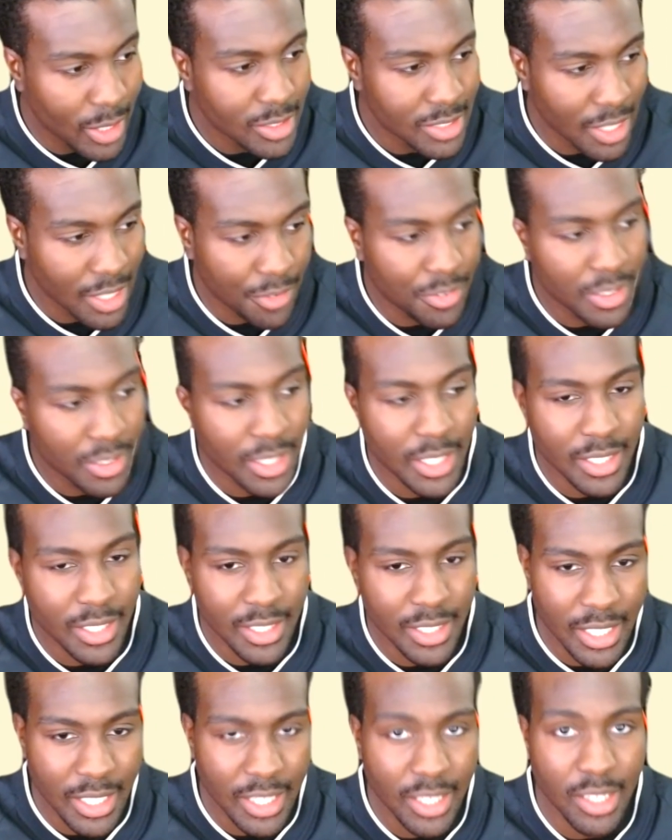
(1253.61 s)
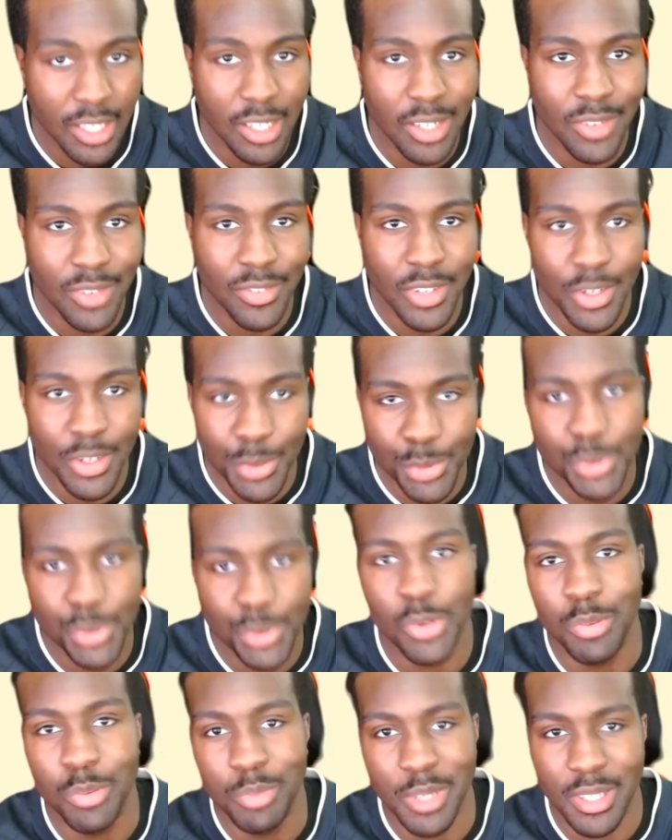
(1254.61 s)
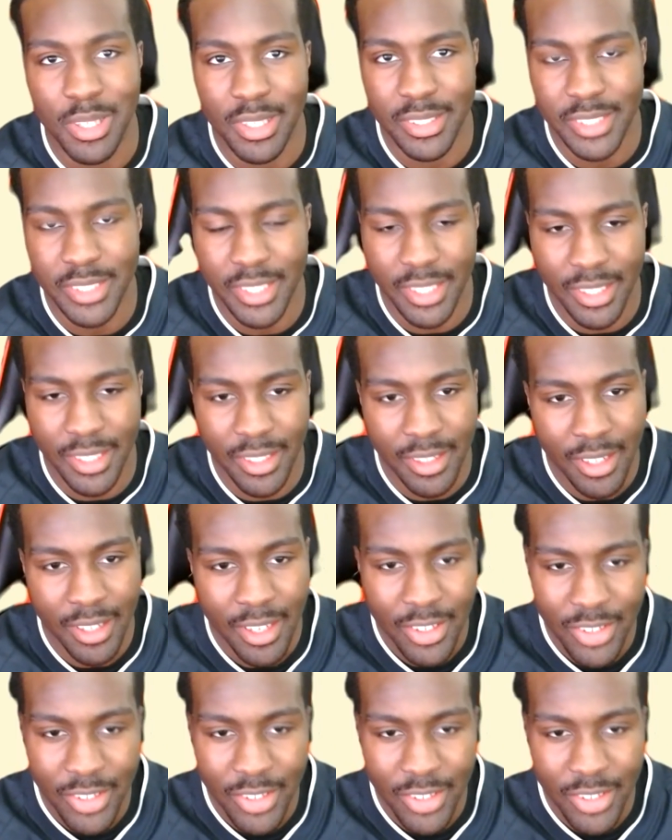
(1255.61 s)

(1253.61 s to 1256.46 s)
definitely in need of a new QB this year?